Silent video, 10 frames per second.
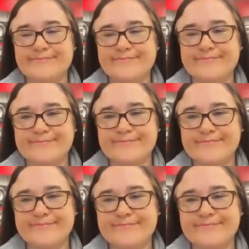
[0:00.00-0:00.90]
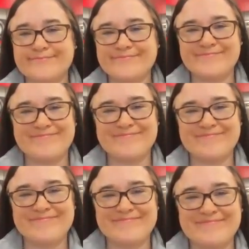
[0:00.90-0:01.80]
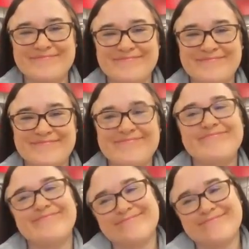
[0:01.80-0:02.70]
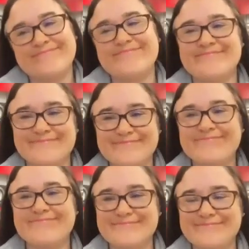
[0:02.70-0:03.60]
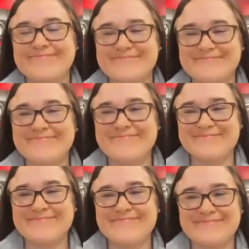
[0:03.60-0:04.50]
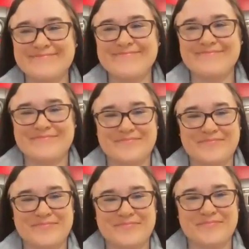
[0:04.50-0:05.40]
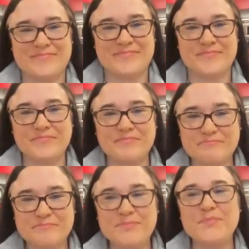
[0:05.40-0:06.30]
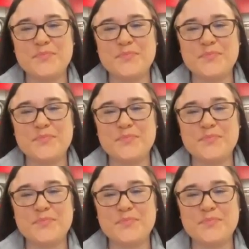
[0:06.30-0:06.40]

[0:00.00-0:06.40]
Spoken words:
[no speech]